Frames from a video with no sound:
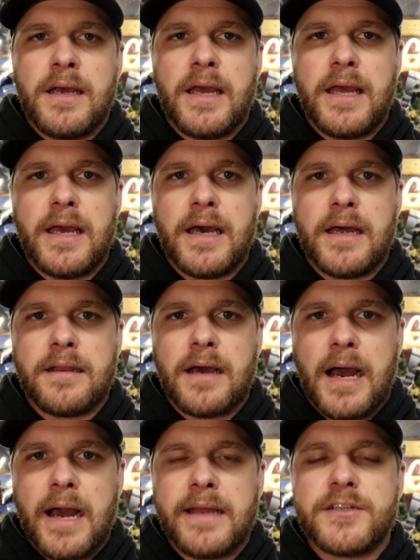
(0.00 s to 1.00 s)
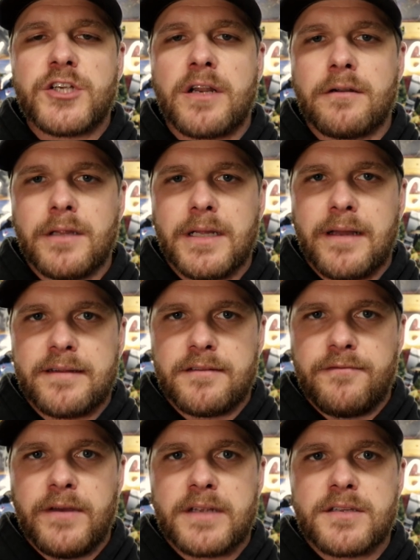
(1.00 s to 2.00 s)
and I generally like to
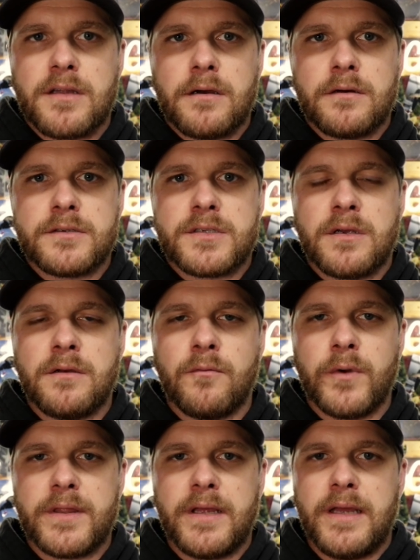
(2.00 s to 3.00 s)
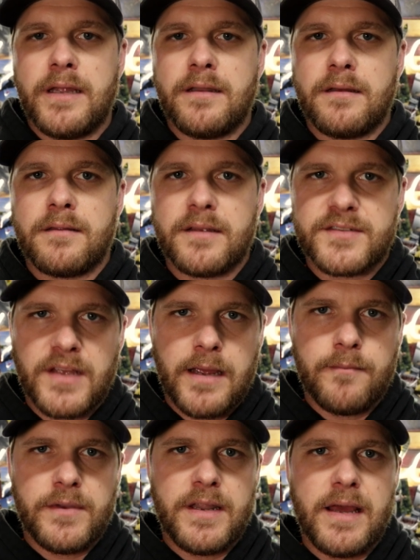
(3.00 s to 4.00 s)
fix those within the
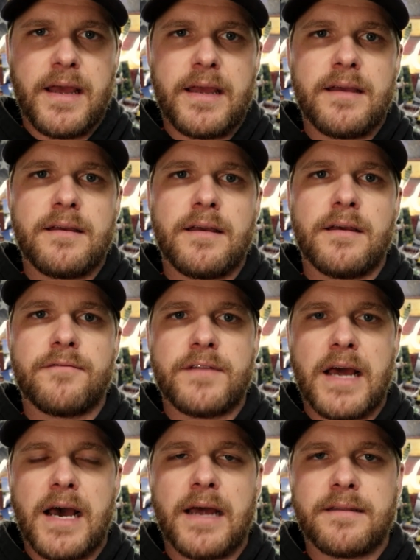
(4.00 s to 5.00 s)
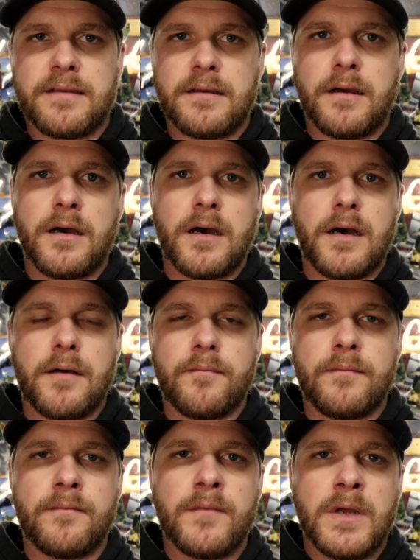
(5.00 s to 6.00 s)
same day, if not um,